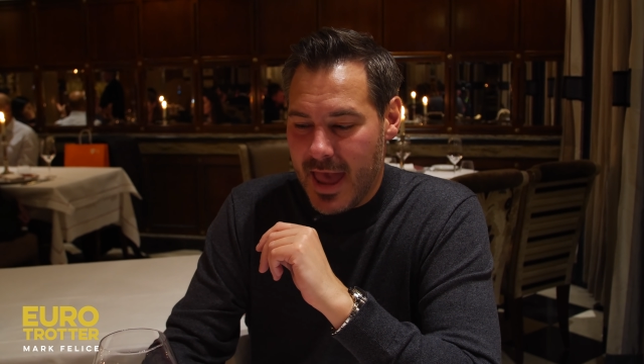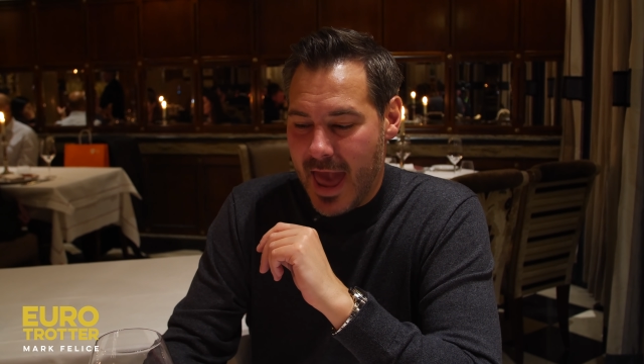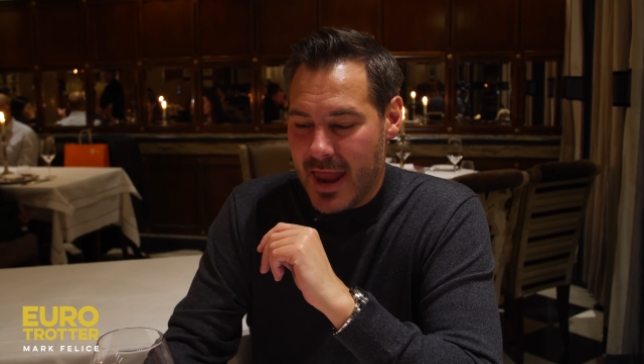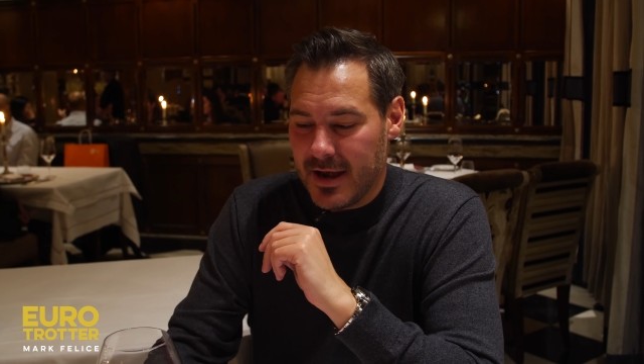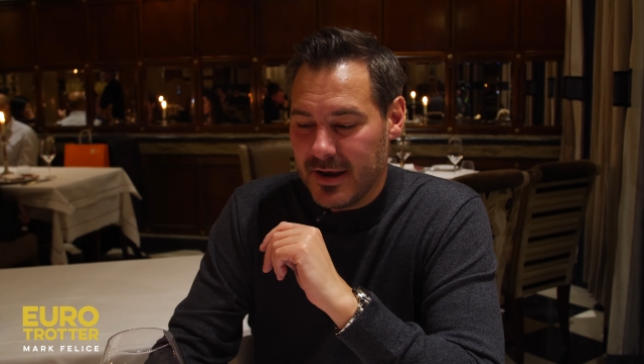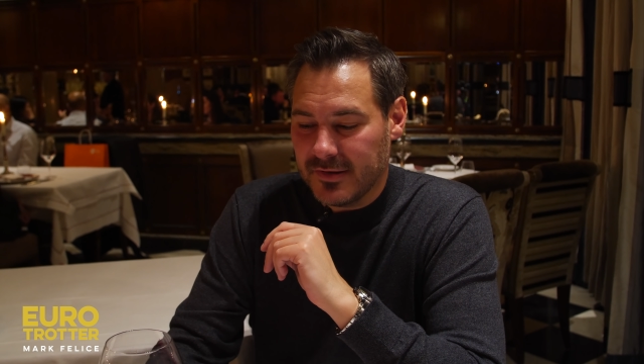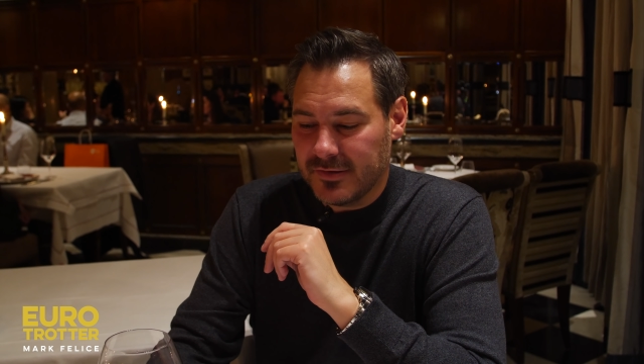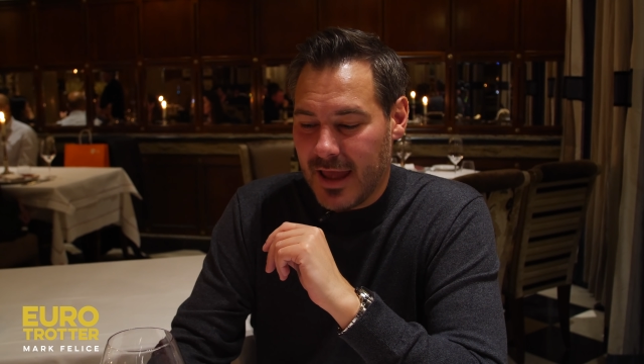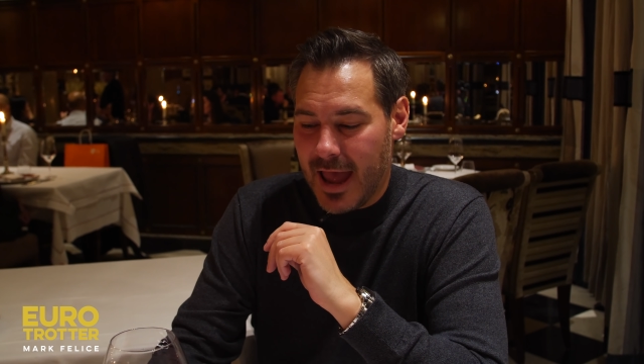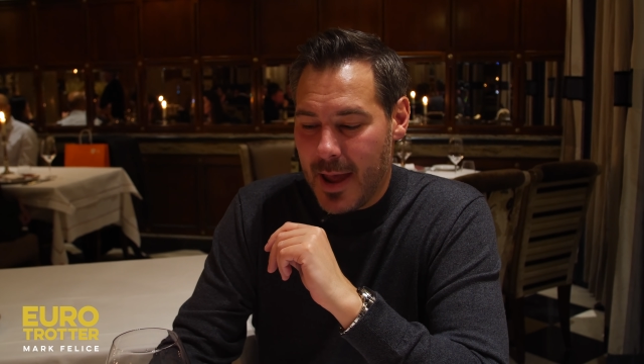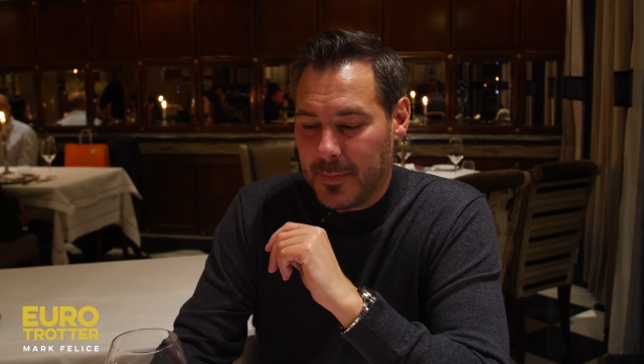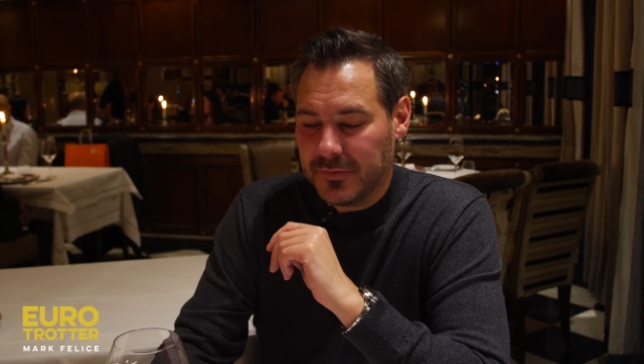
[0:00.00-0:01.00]
And it is
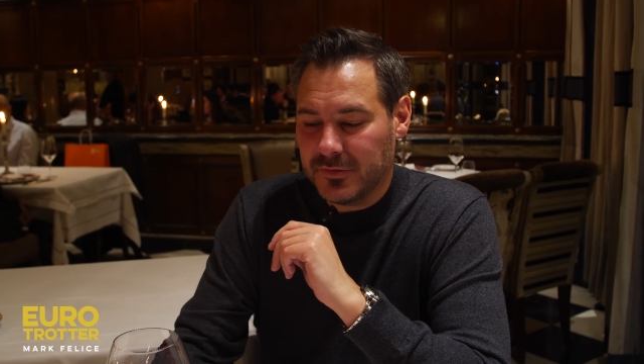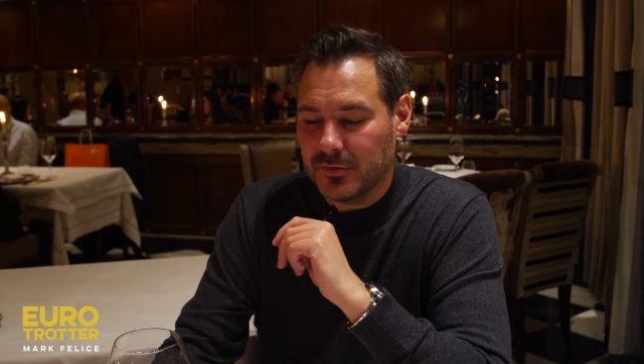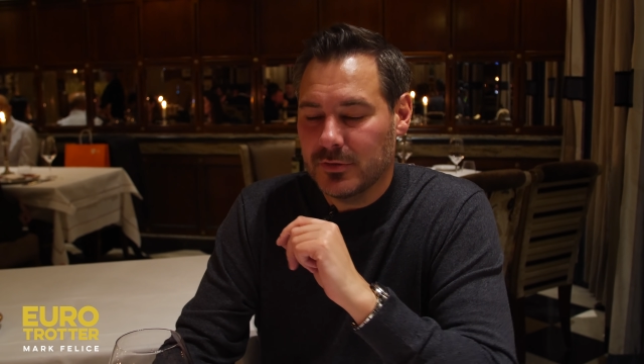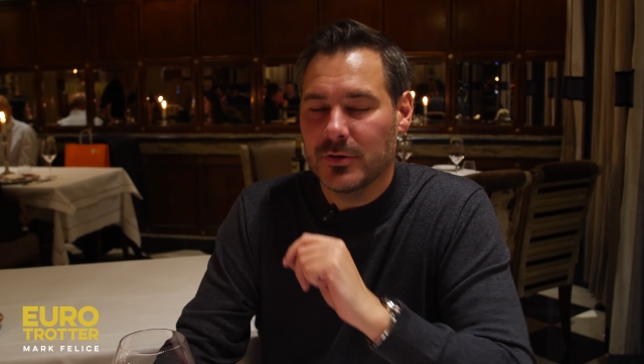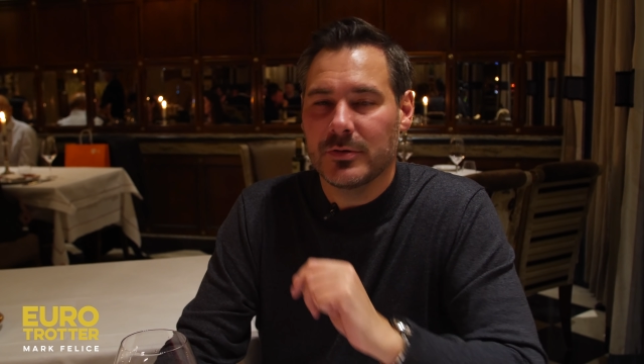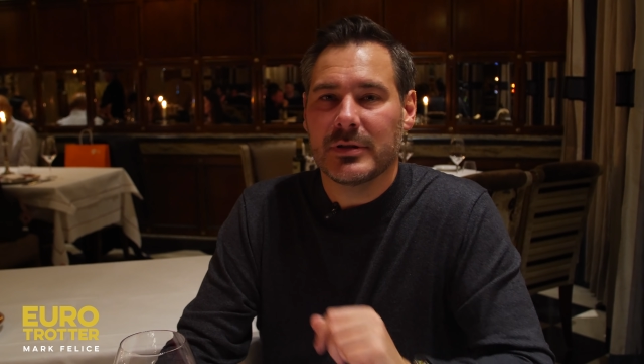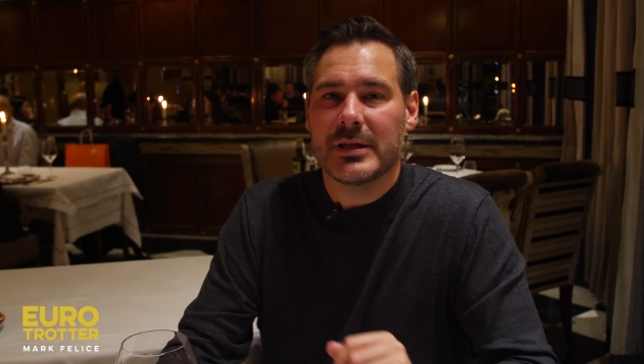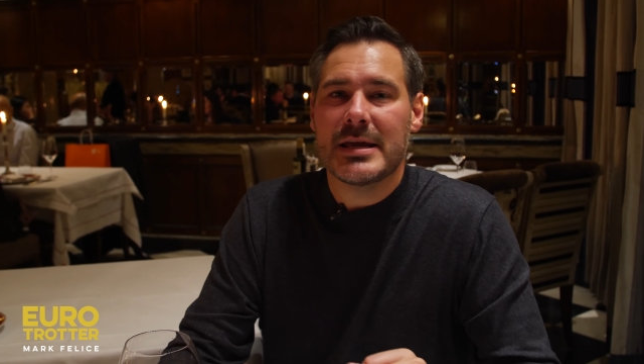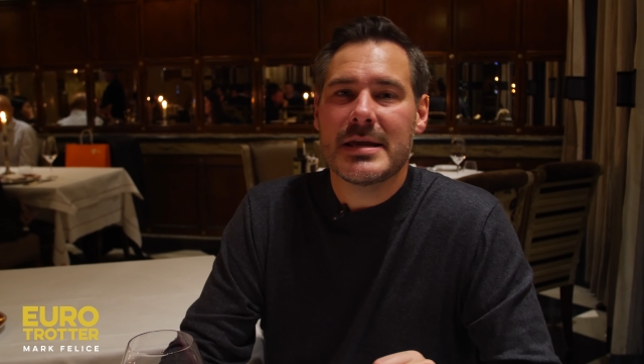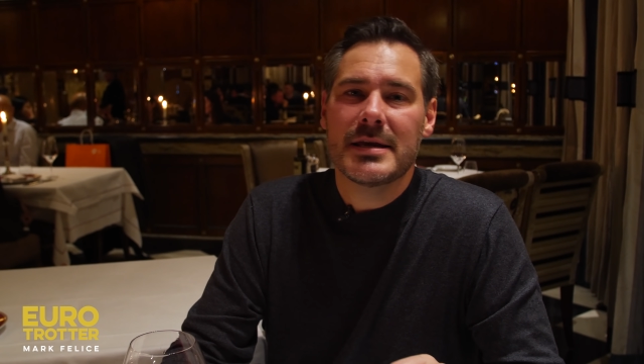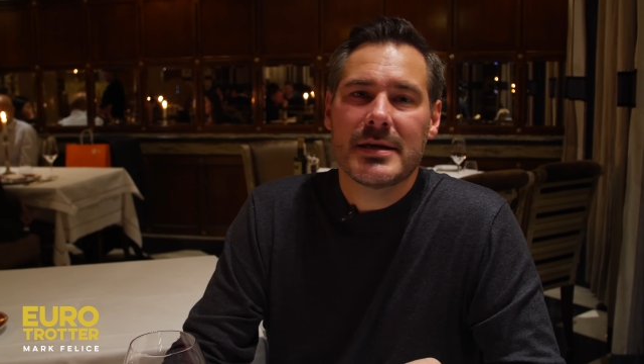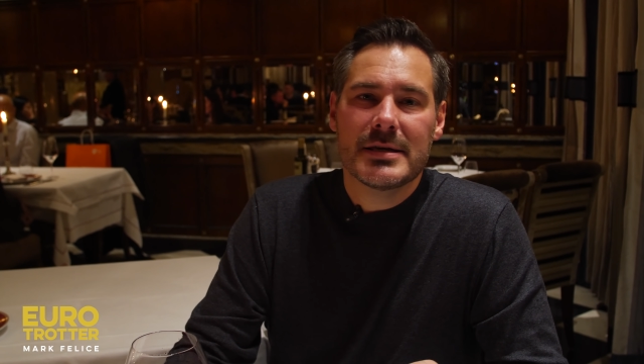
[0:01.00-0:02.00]

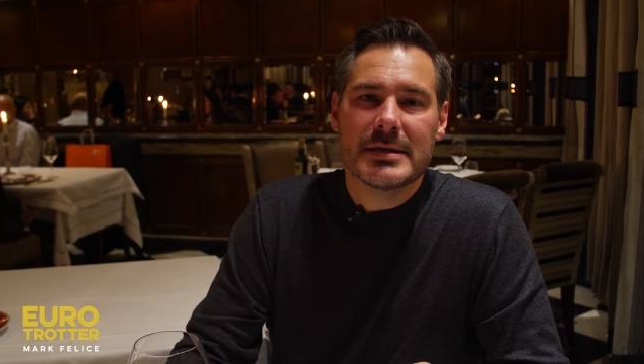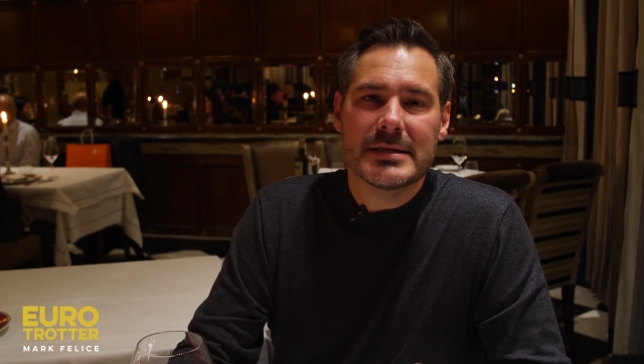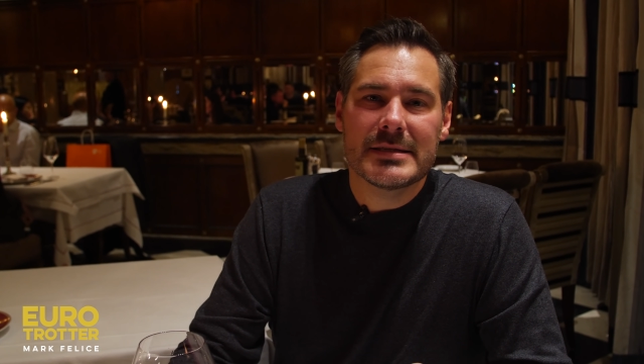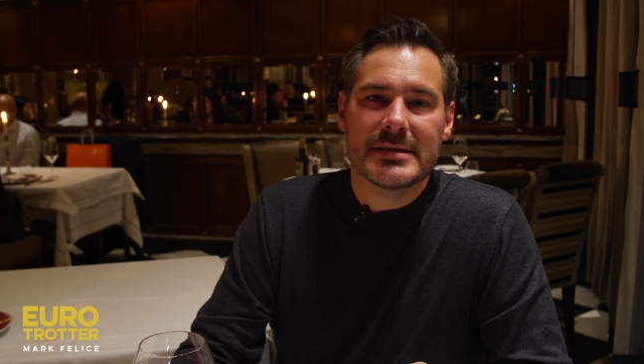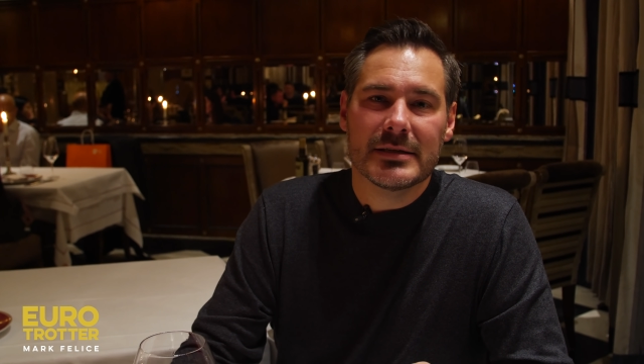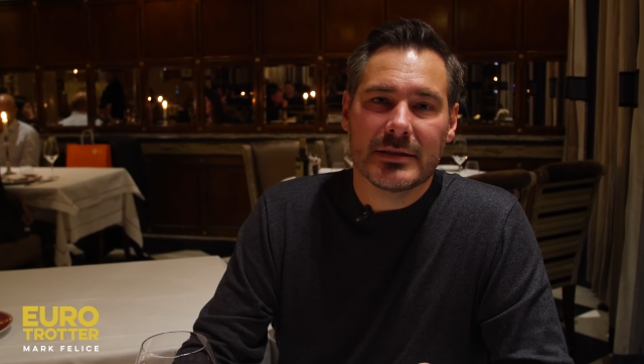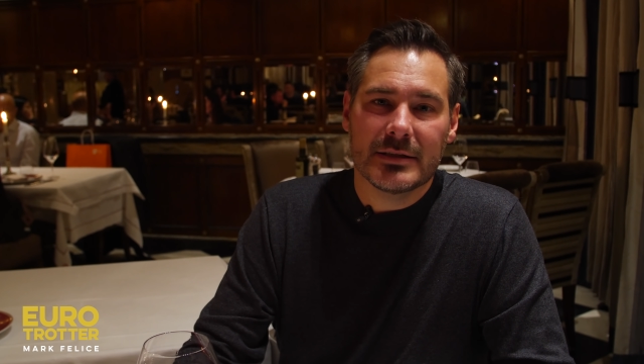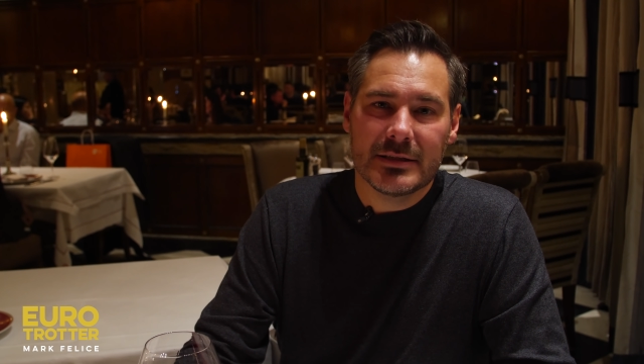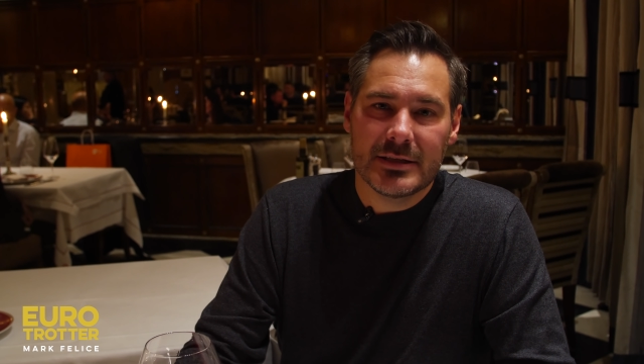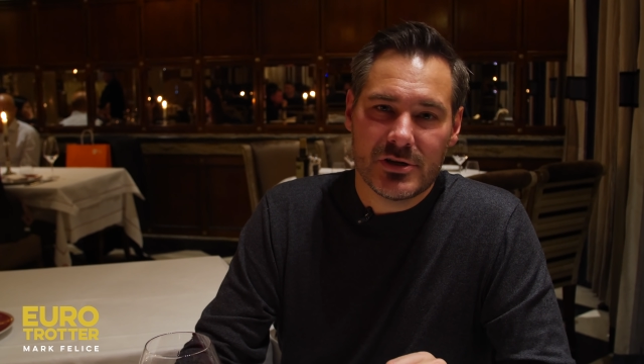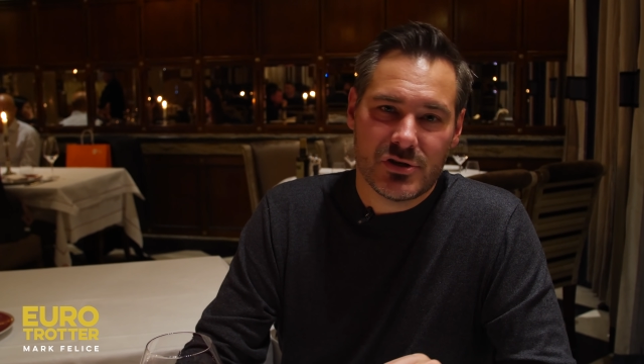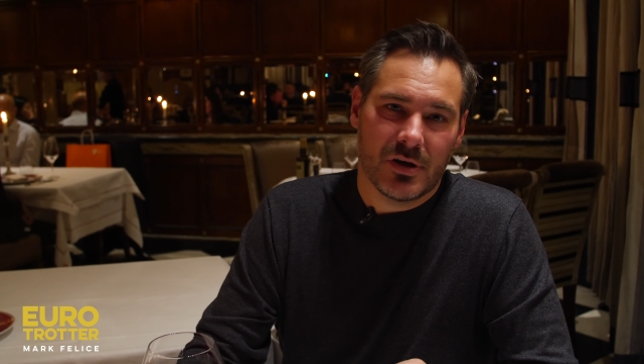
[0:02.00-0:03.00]
absolutely
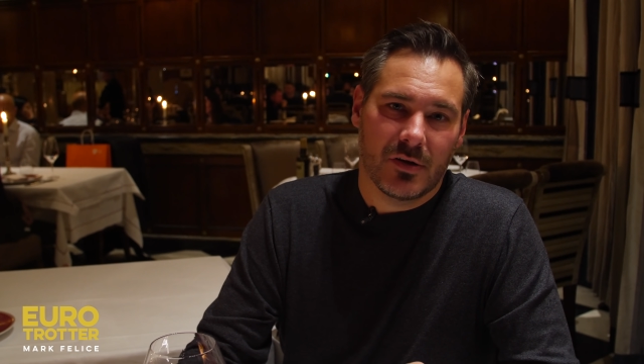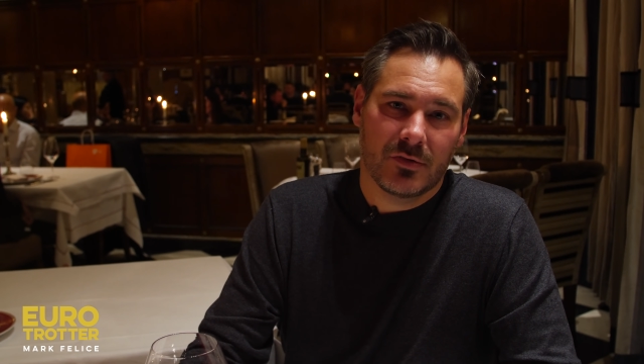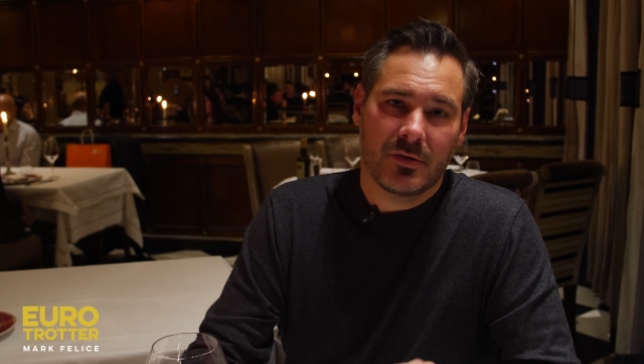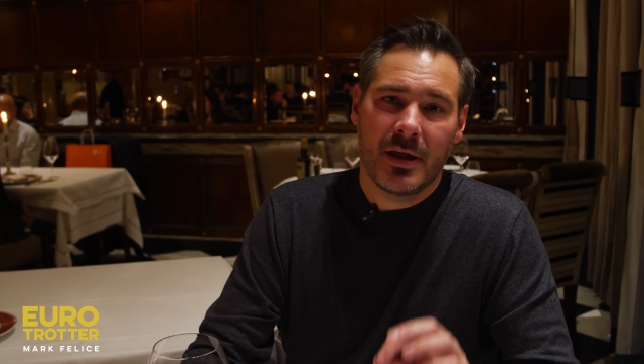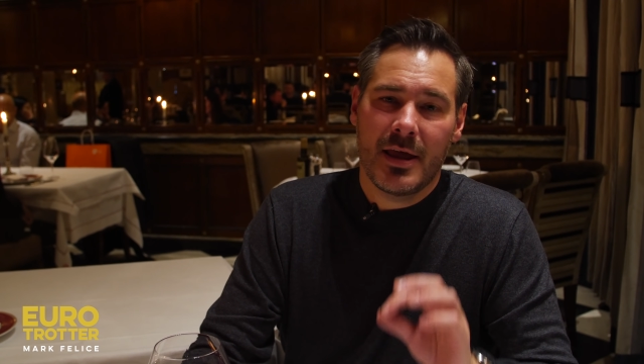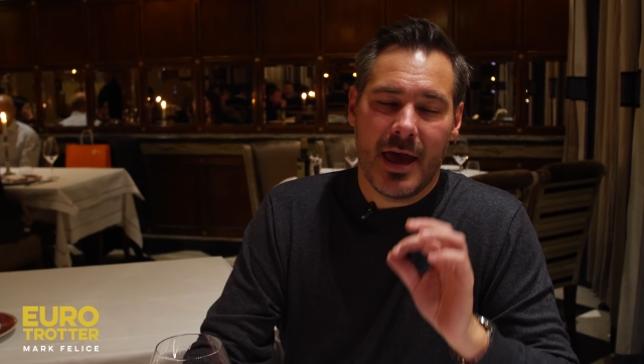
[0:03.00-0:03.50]
delicious,